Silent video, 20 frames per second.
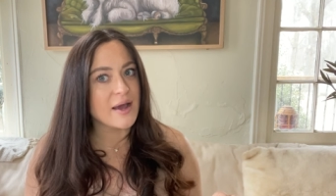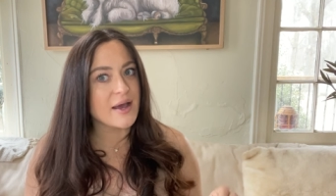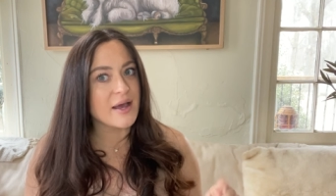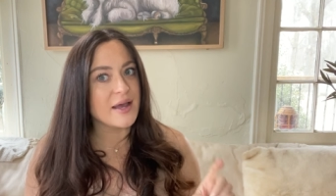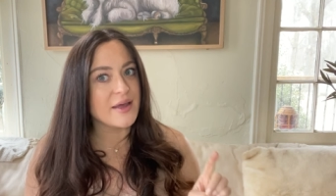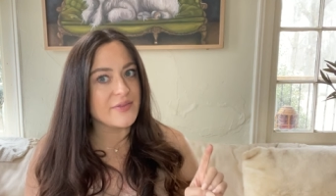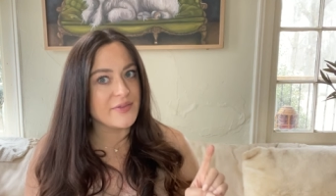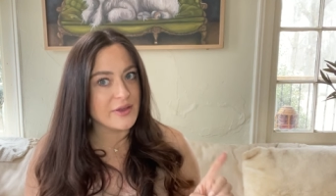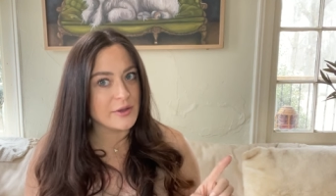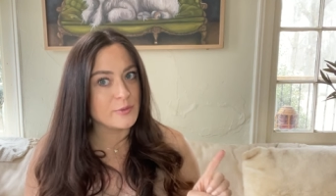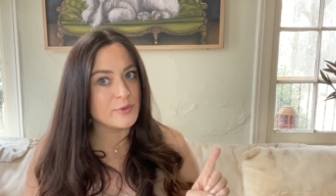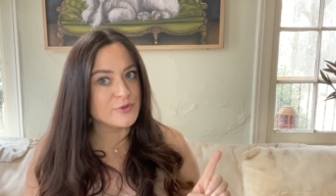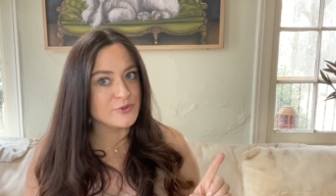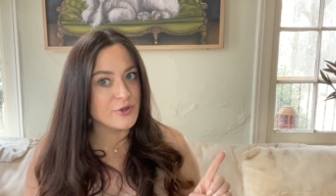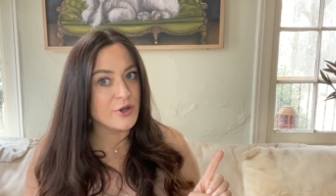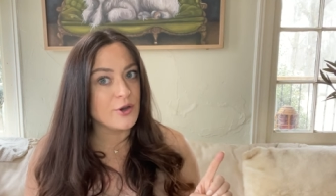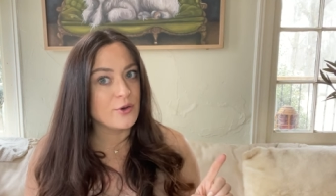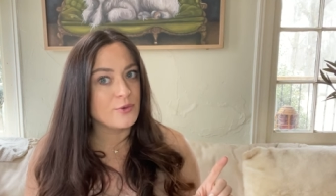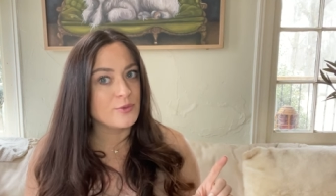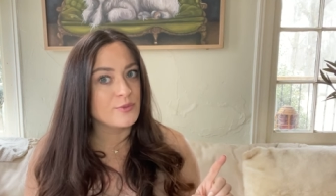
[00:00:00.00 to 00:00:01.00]
And they will
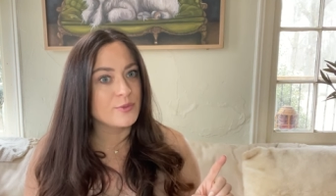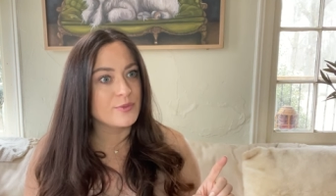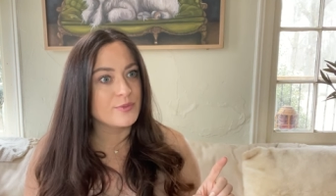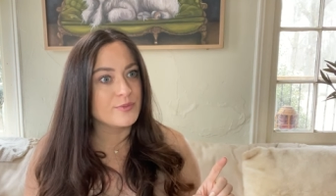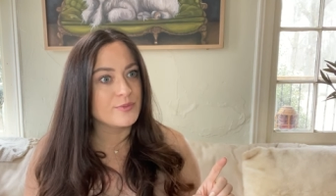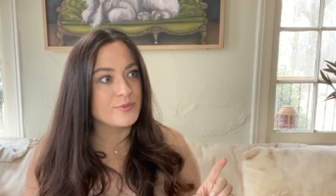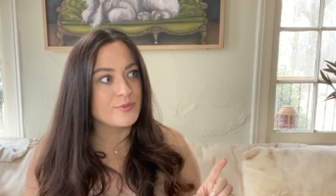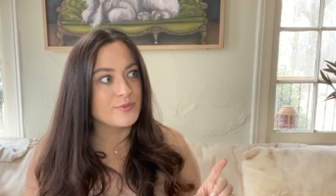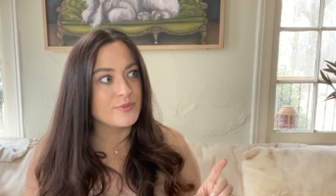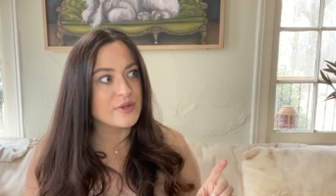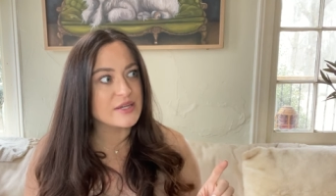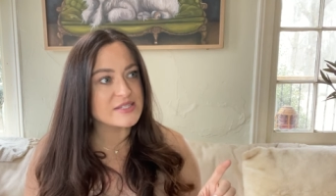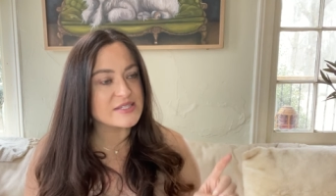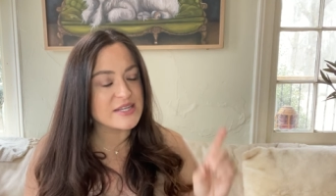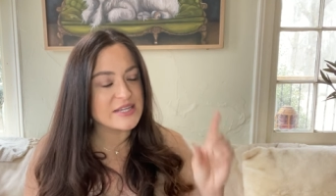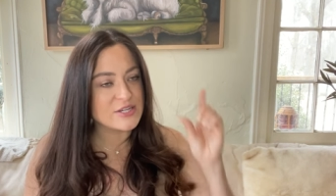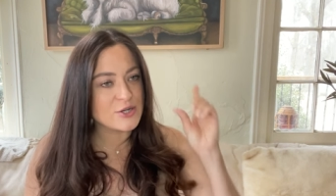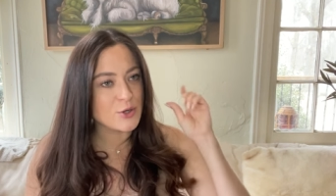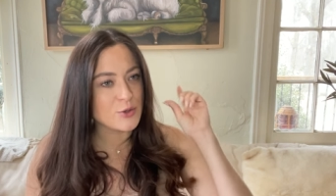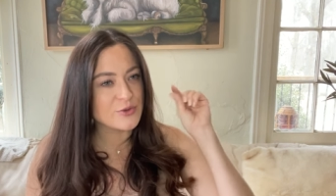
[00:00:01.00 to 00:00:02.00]
know, because
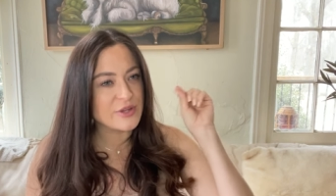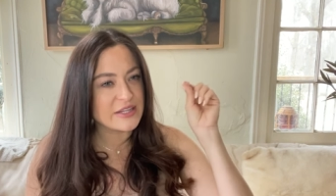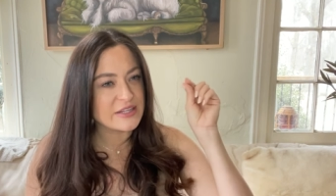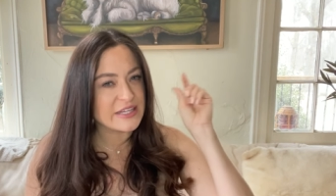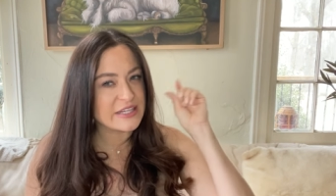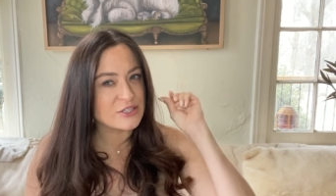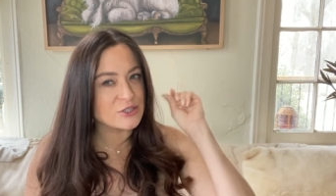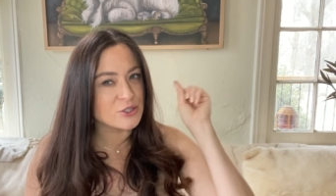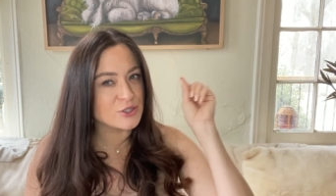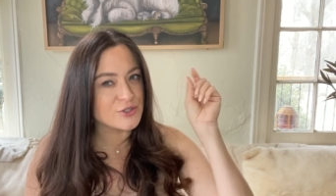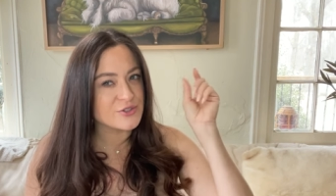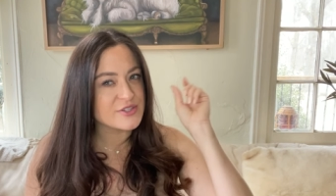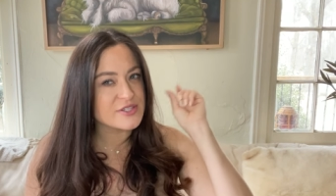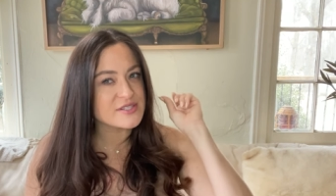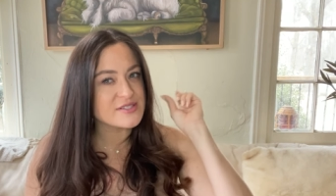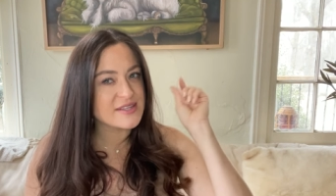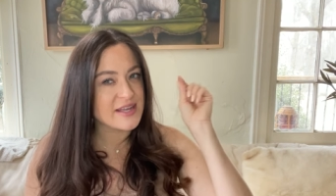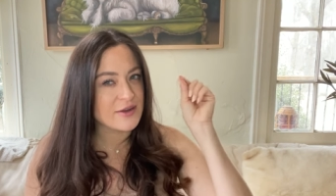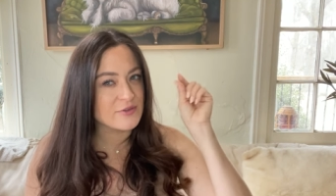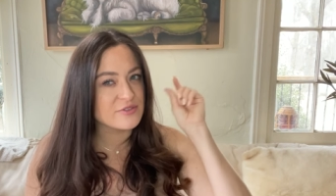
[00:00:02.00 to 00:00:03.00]
they know, they like learn the
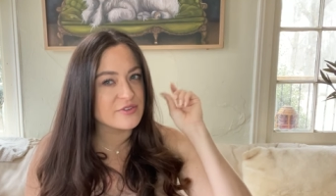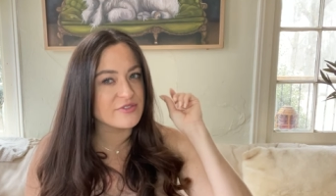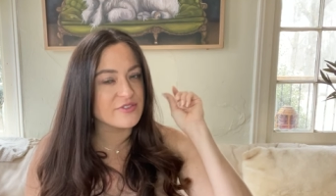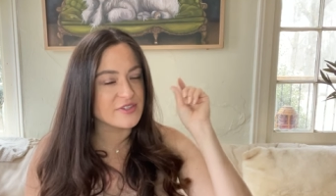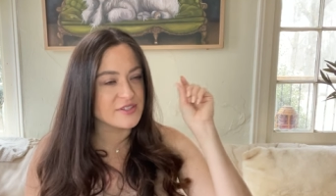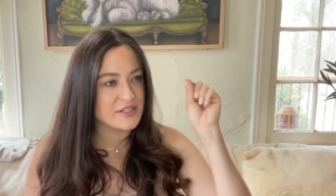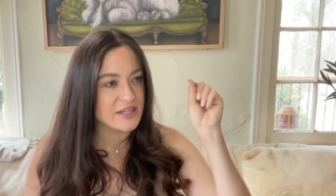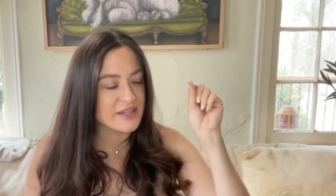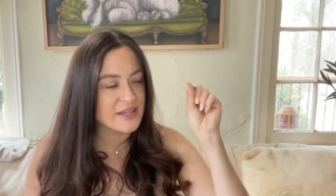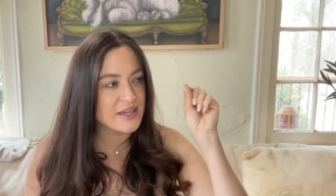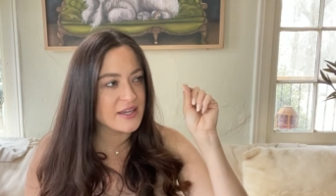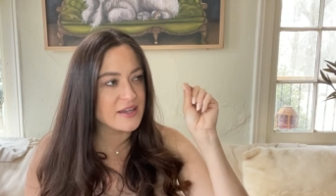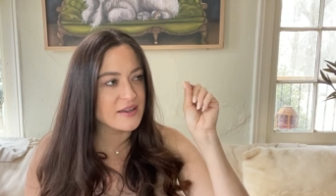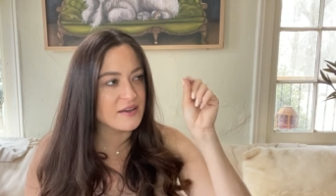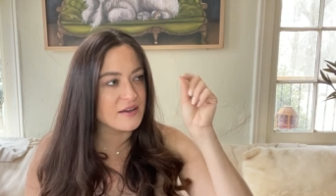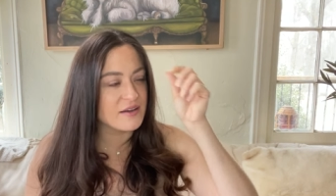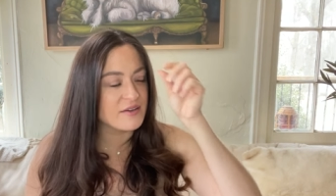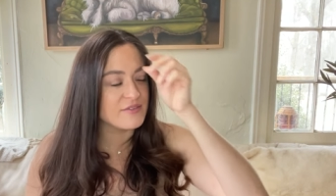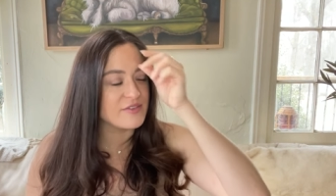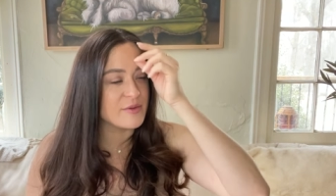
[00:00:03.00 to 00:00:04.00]
sound of the ticking
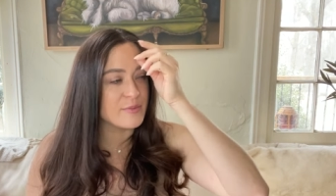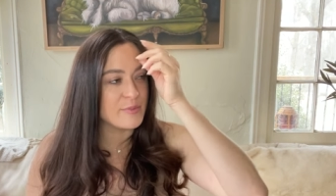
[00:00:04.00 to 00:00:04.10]
of the